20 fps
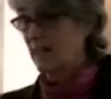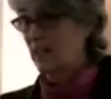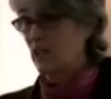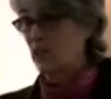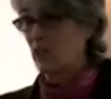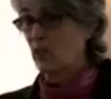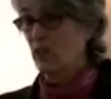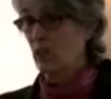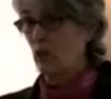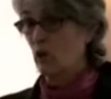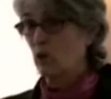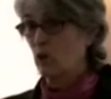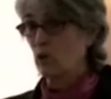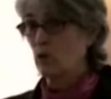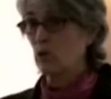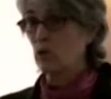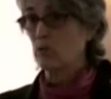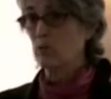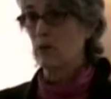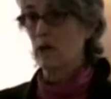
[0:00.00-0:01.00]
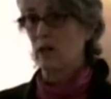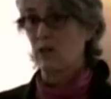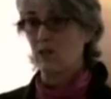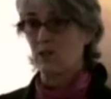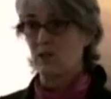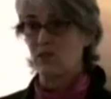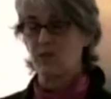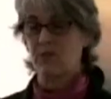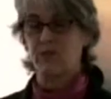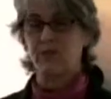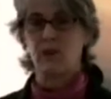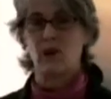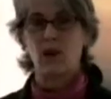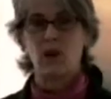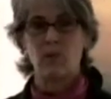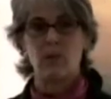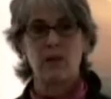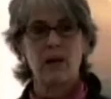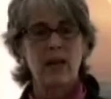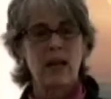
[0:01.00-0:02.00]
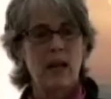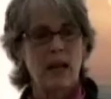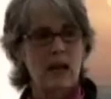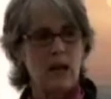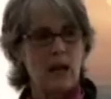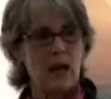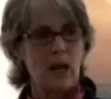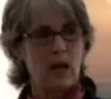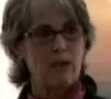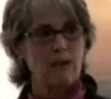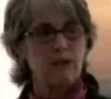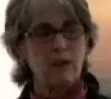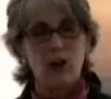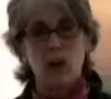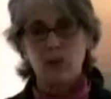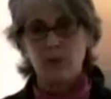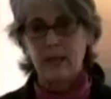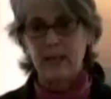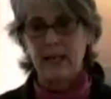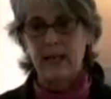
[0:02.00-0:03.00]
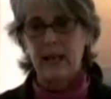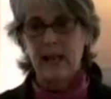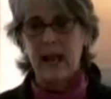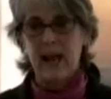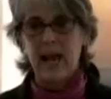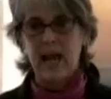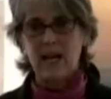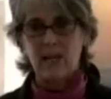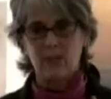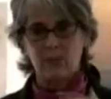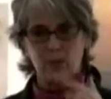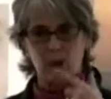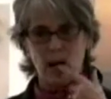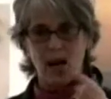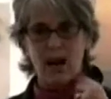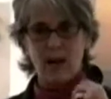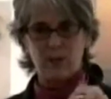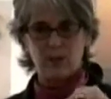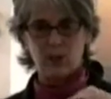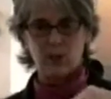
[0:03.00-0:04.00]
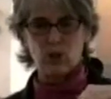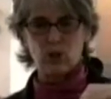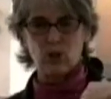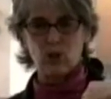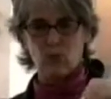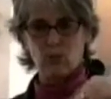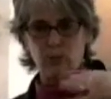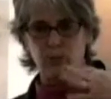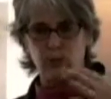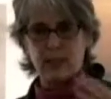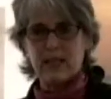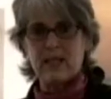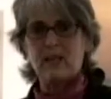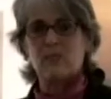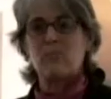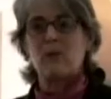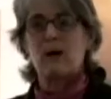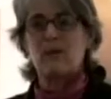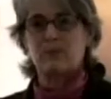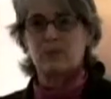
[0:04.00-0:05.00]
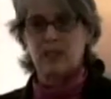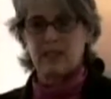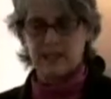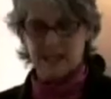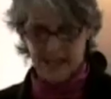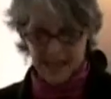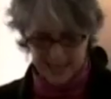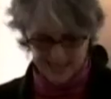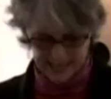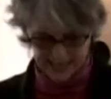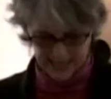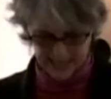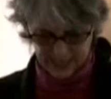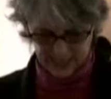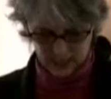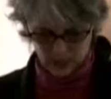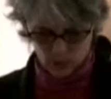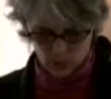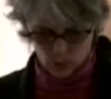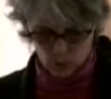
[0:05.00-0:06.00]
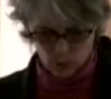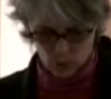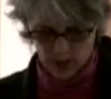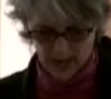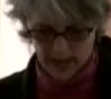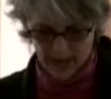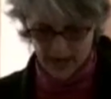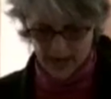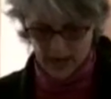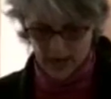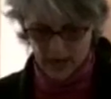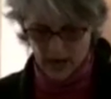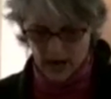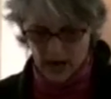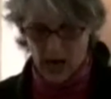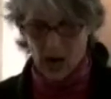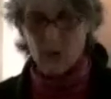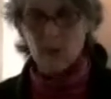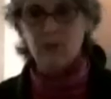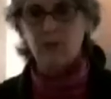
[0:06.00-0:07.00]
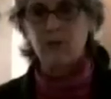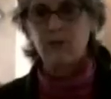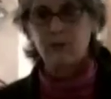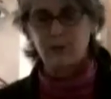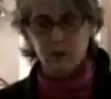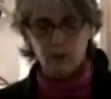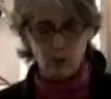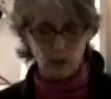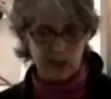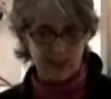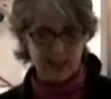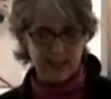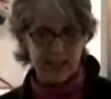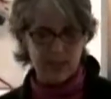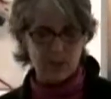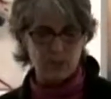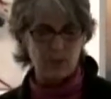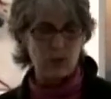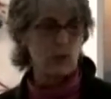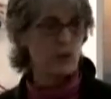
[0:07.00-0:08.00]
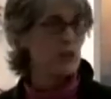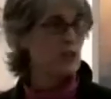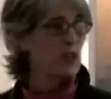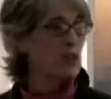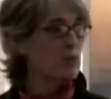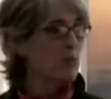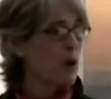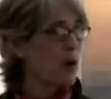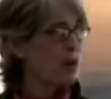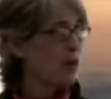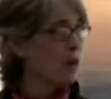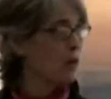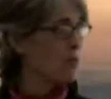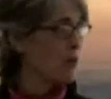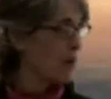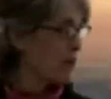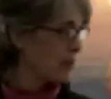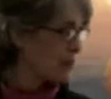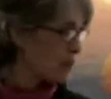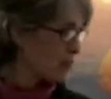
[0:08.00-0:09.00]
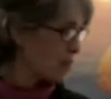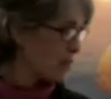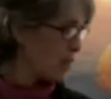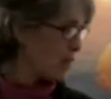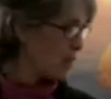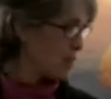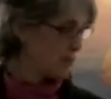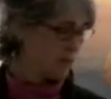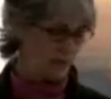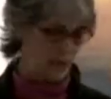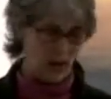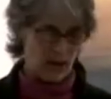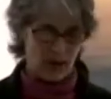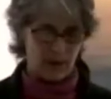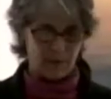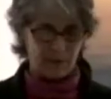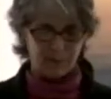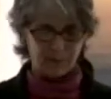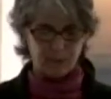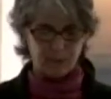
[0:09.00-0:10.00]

think, is look at older models of farming and perhaps, you know, bring them up to date in a new way. For example, smaller models of